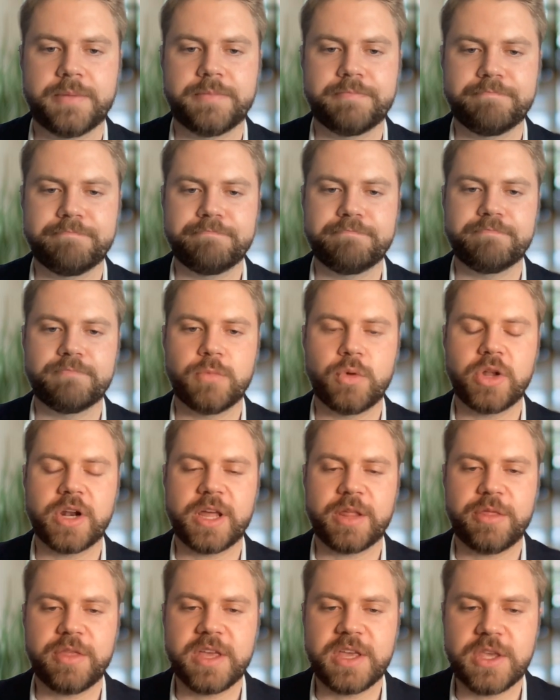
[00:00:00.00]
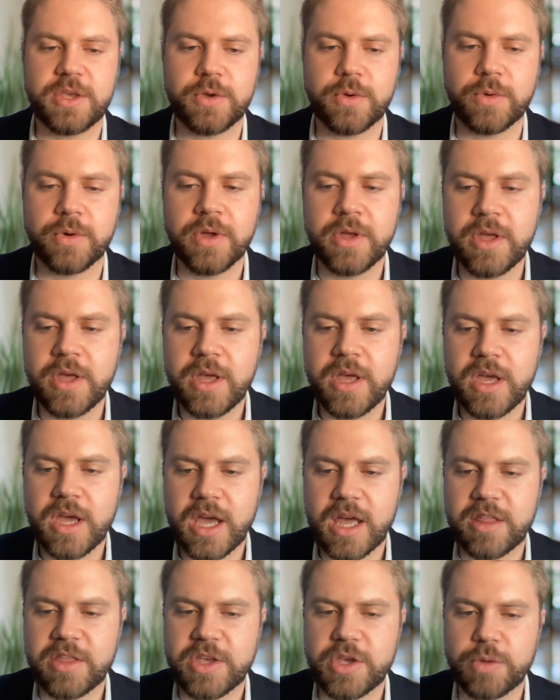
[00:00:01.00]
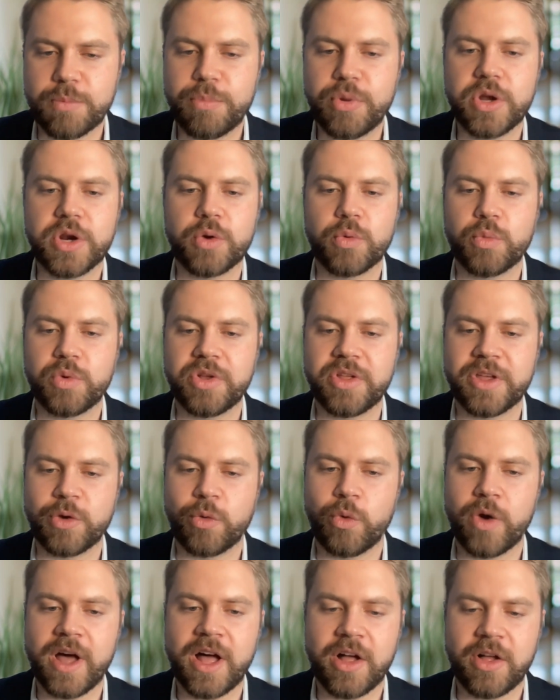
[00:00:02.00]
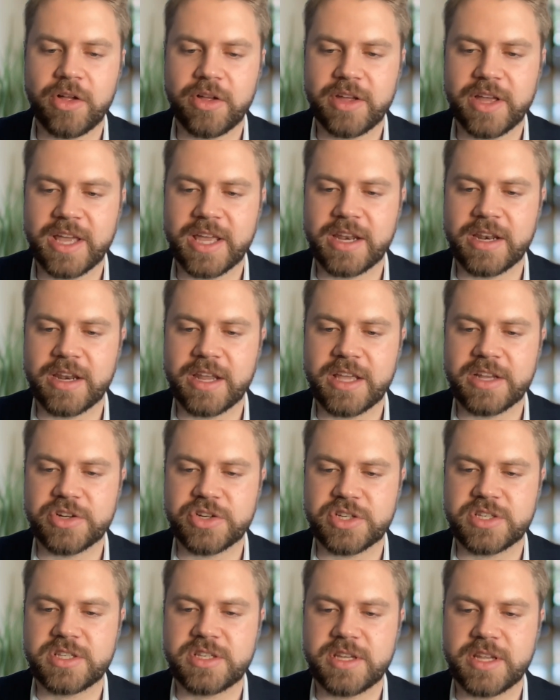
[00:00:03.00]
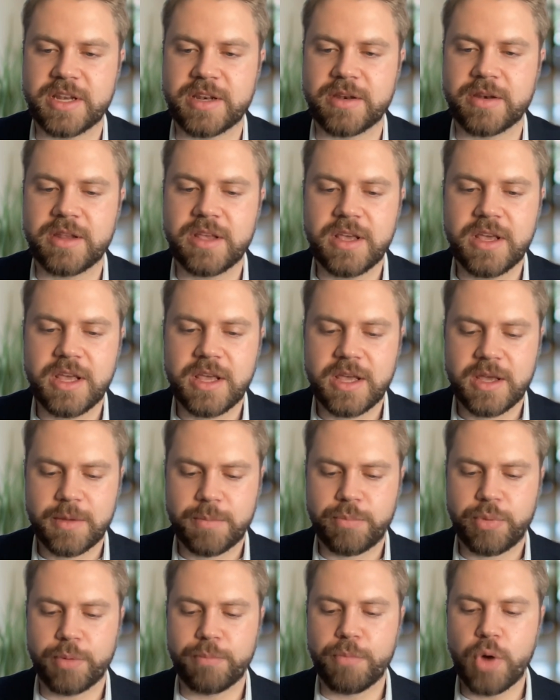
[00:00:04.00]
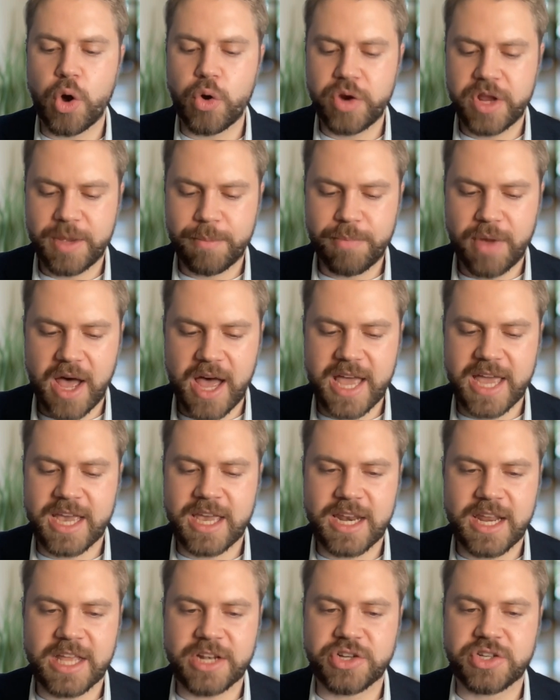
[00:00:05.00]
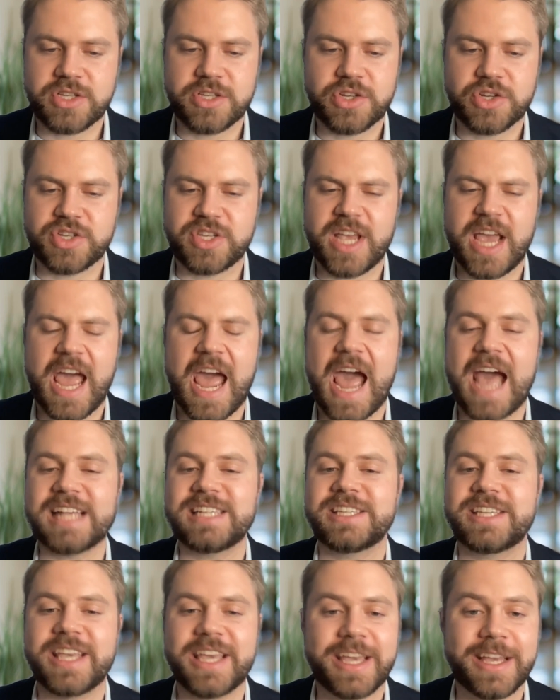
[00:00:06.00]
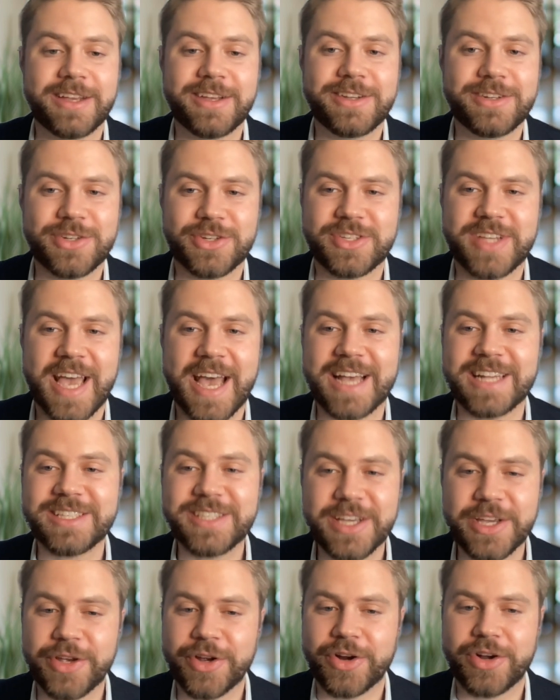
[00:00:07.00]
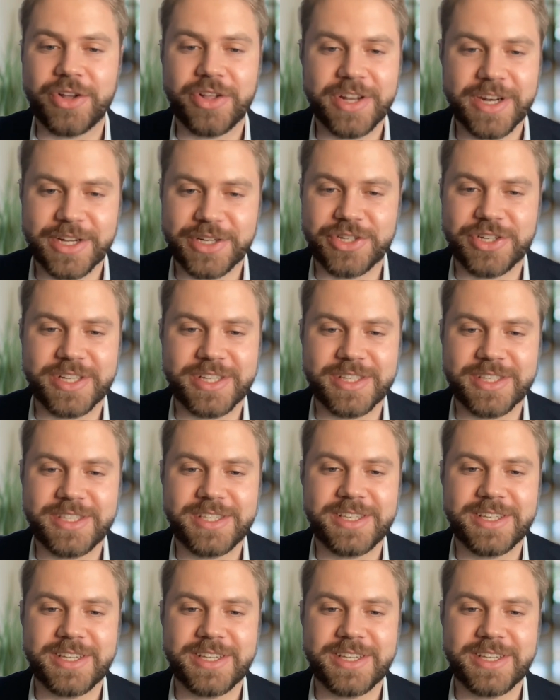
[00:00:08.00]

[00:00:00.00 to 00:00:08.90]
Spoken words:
Well, and I think you put it really well, and just in promoting buy-in, and just asking your clinicians